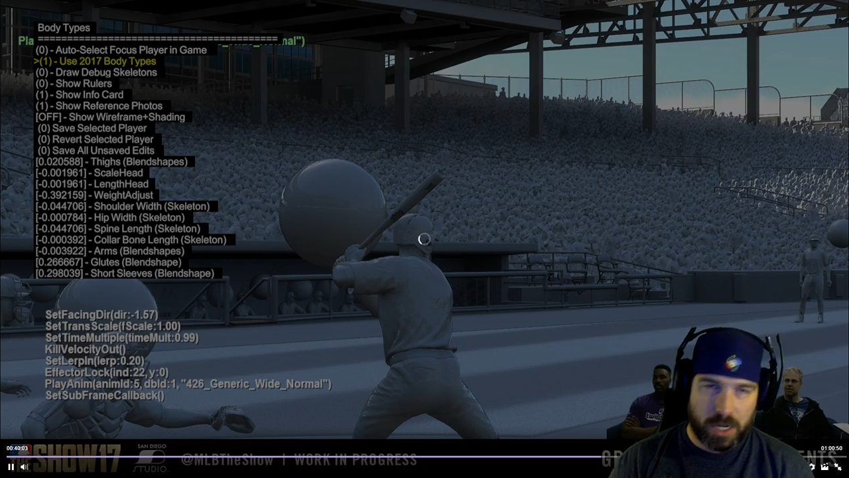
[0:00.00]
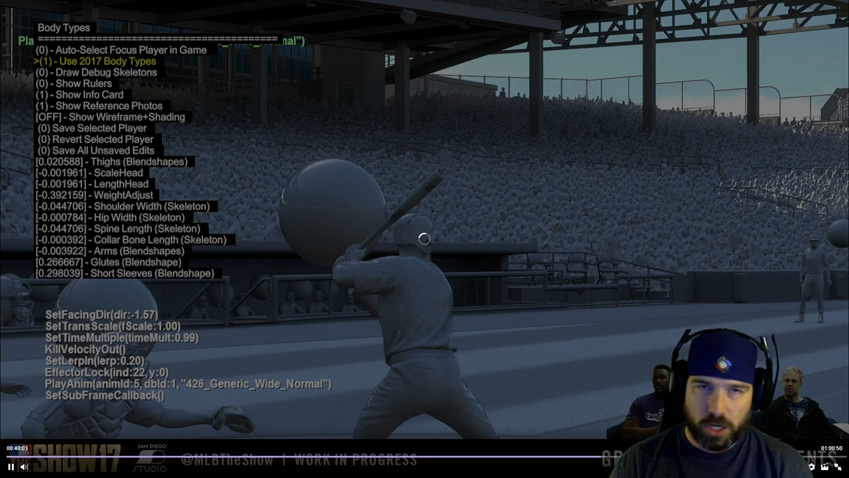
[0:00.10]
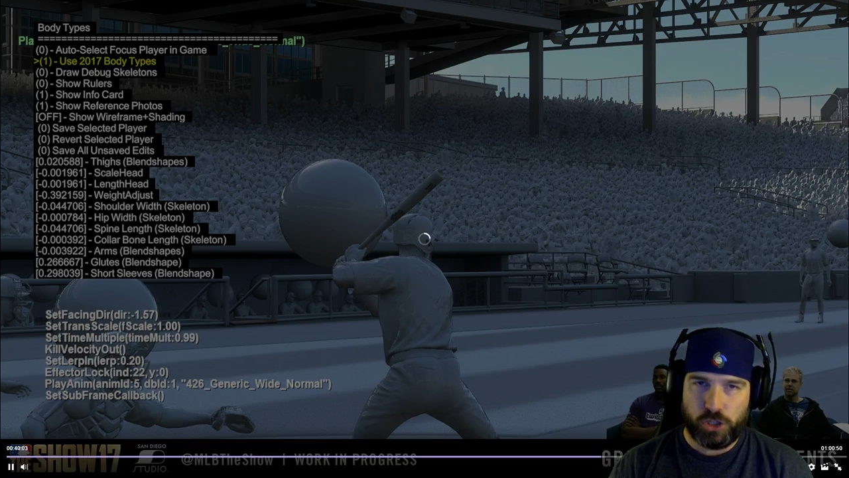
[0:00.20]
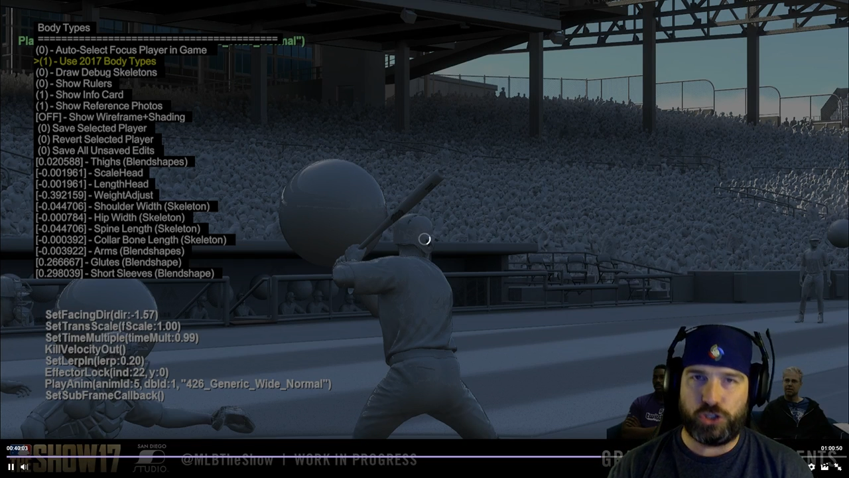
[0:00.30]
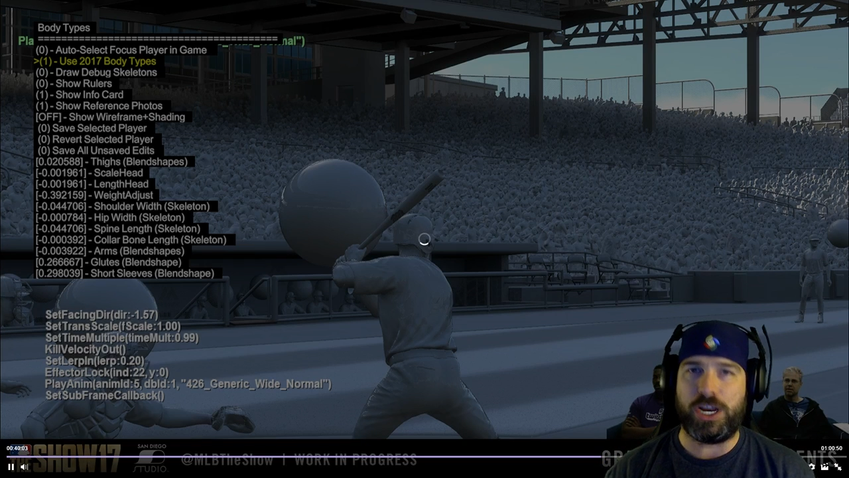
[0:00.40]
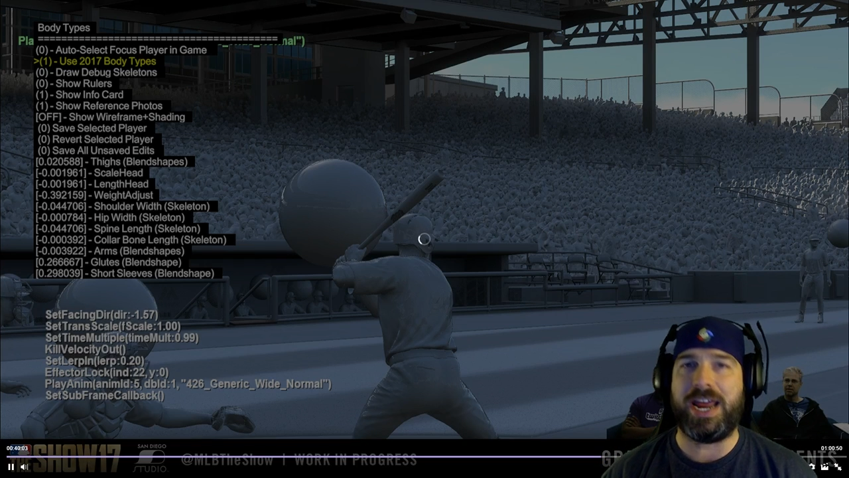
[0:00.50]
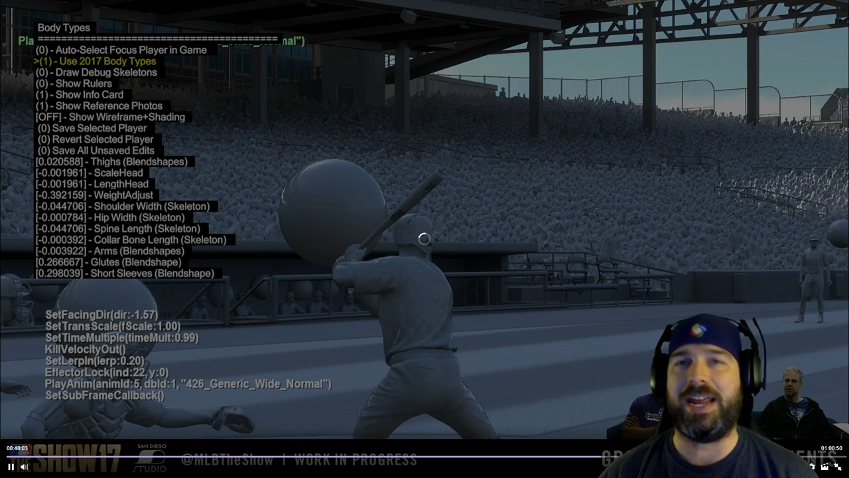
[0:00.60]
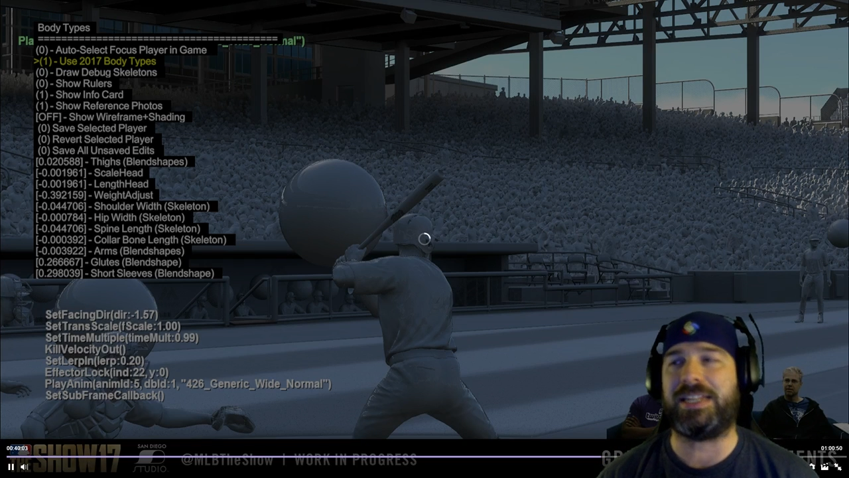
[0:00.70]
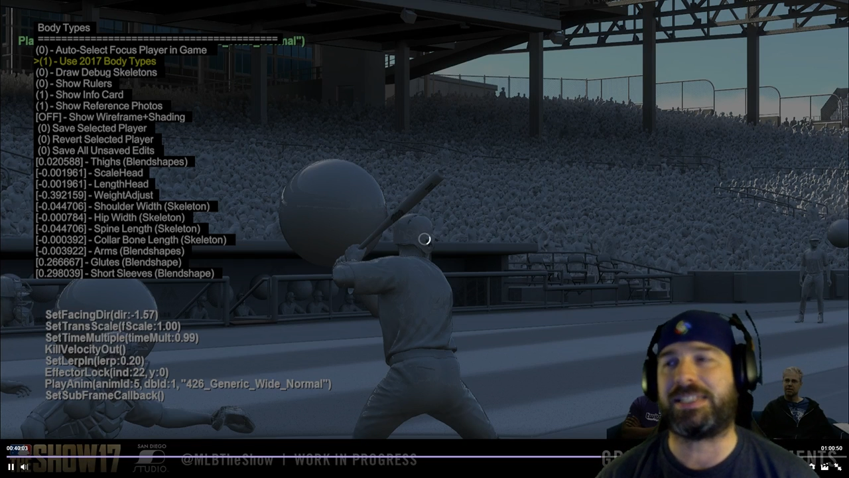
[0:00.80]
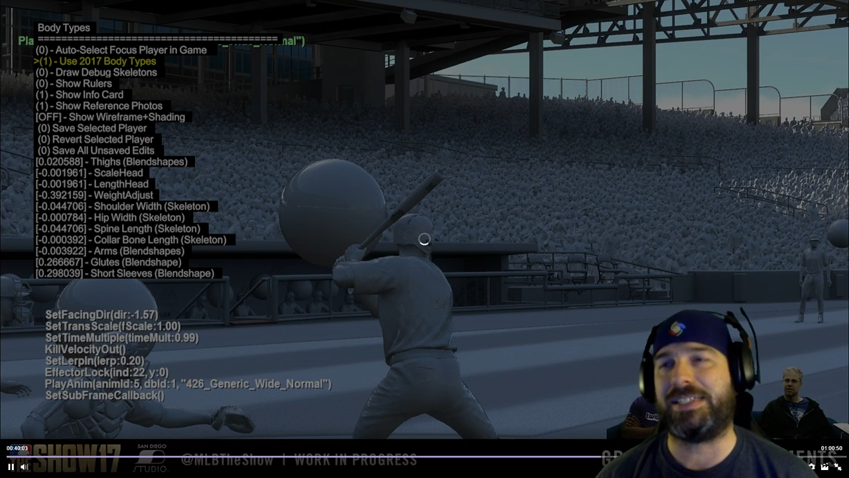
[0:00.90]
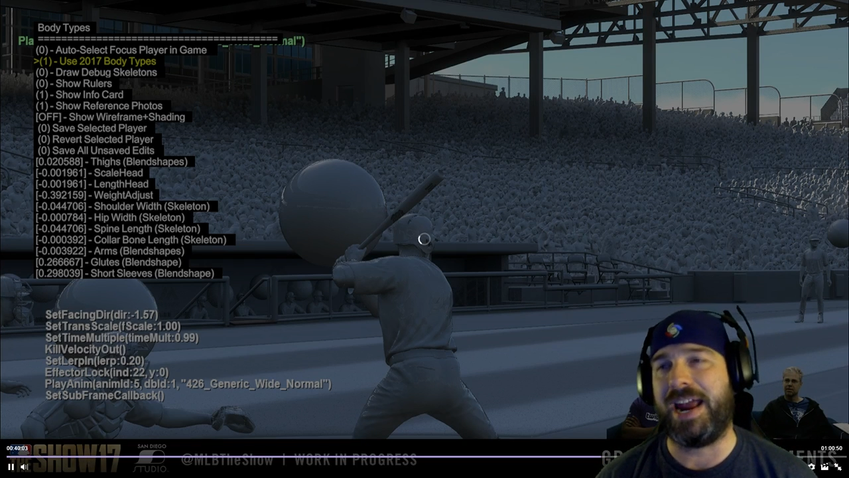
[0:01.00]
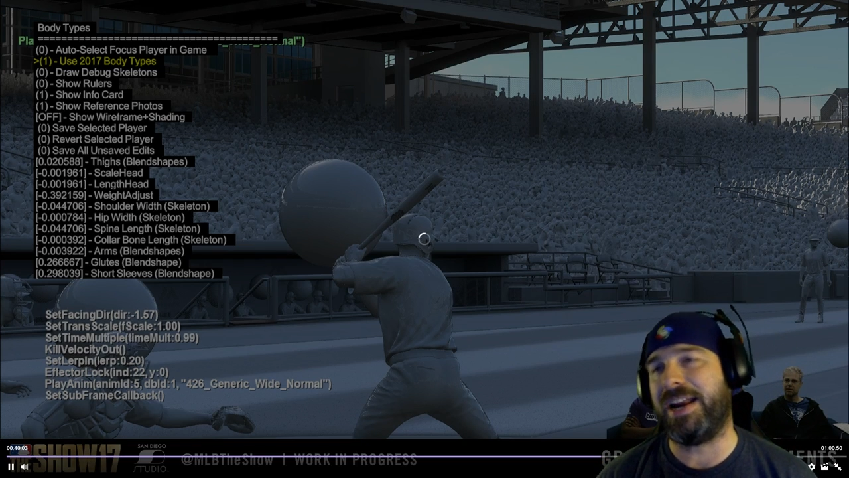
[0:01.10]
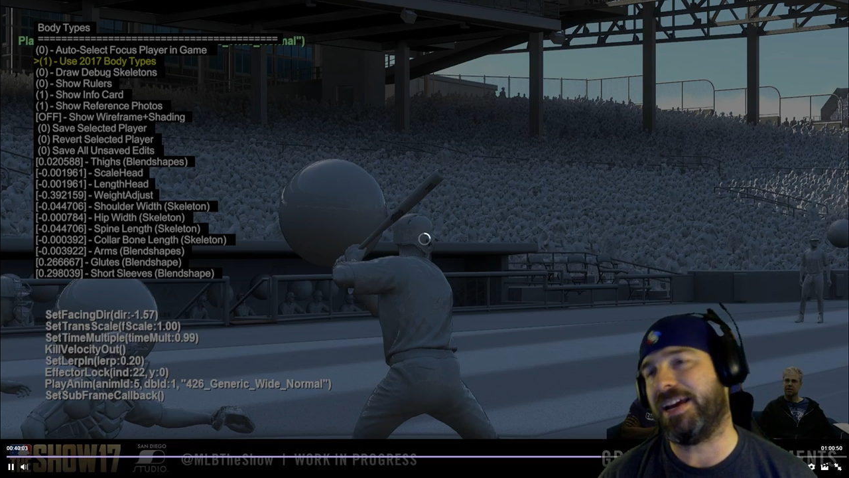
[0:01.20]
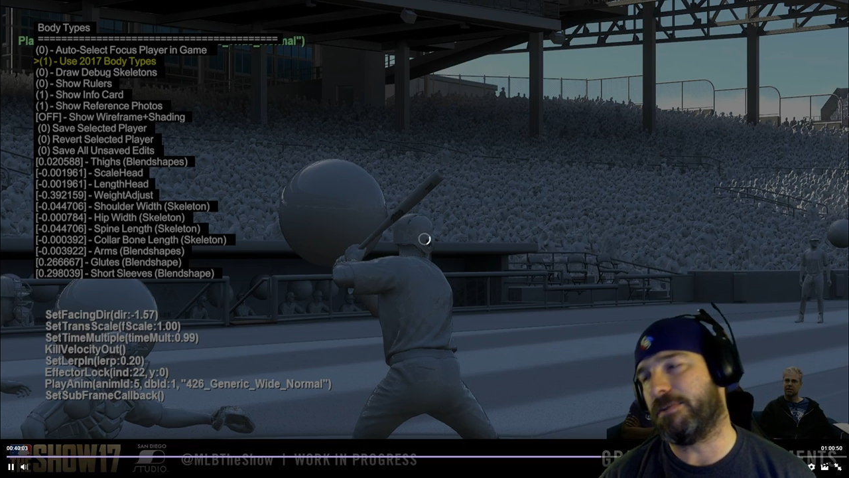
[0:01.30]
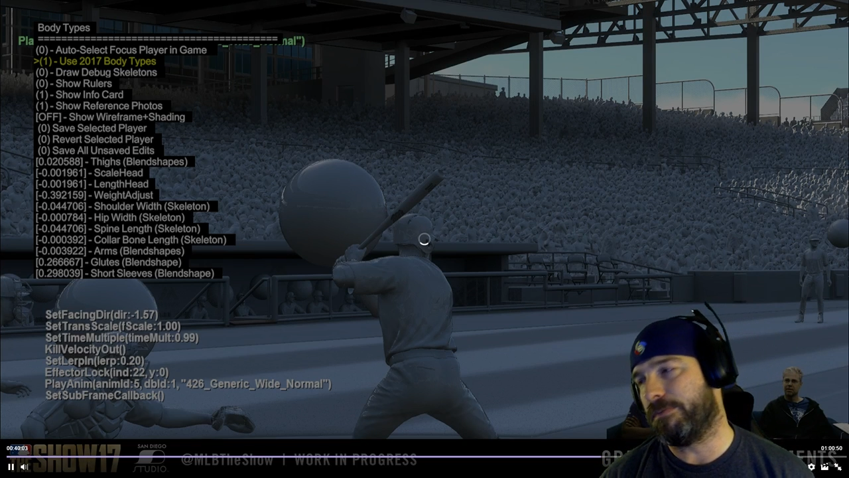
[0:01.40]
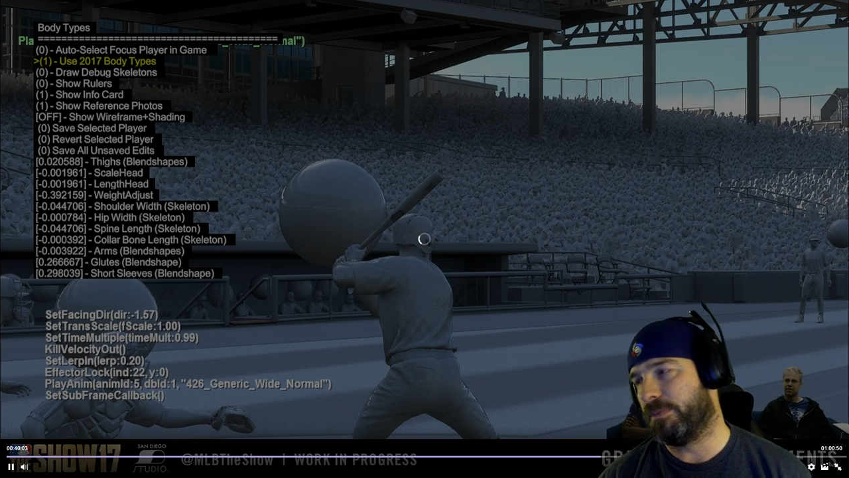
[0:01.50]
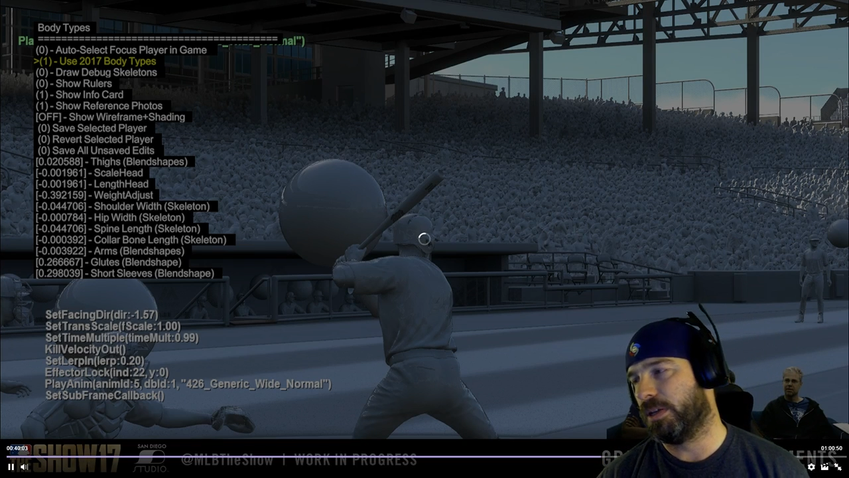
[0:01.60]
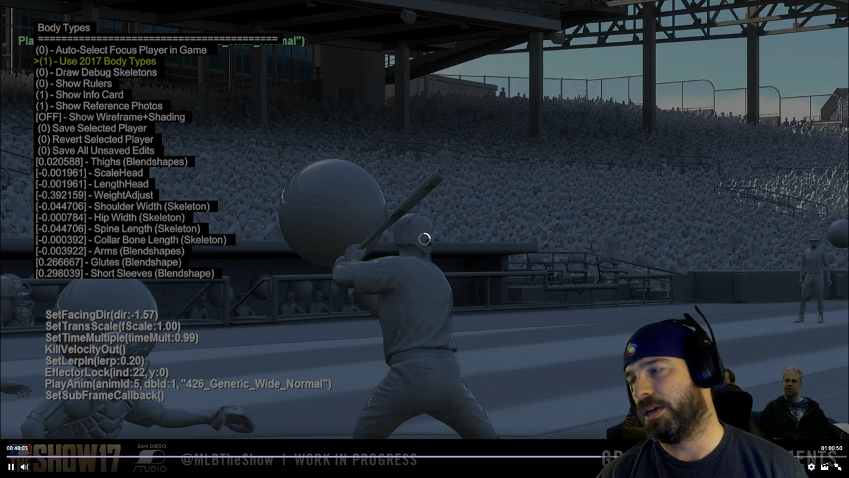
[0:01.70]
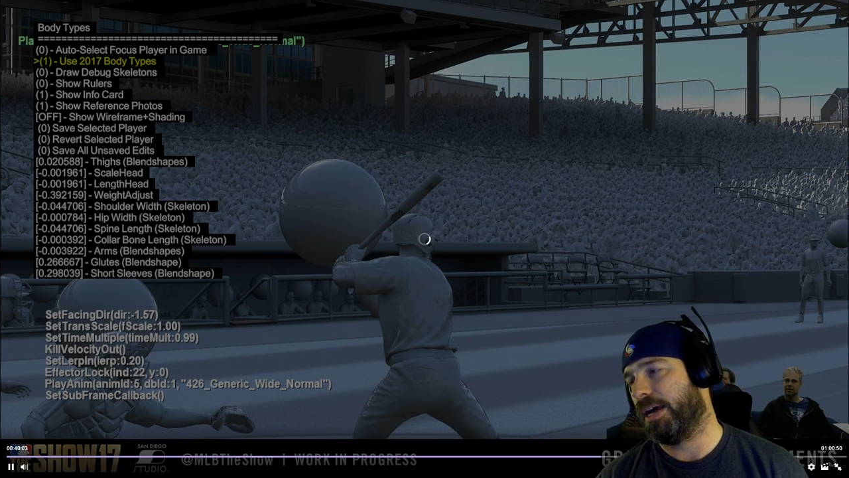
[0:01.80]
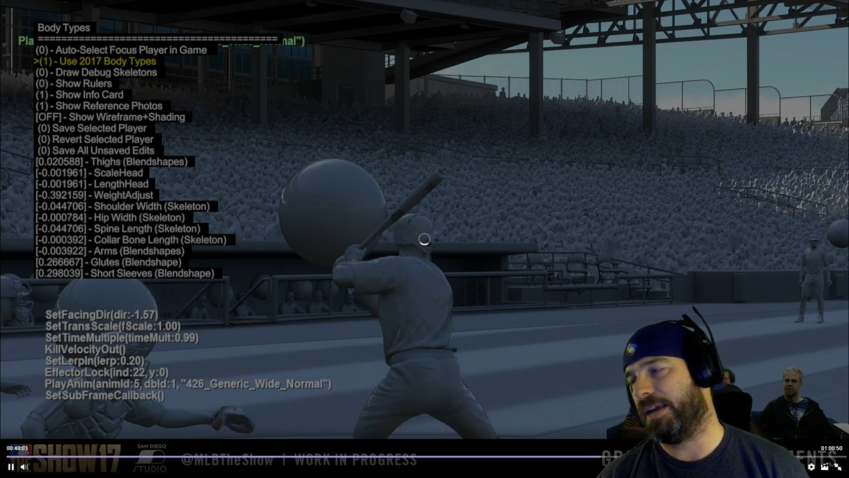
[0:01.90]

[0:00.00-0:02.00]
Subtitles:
Shea Stadium in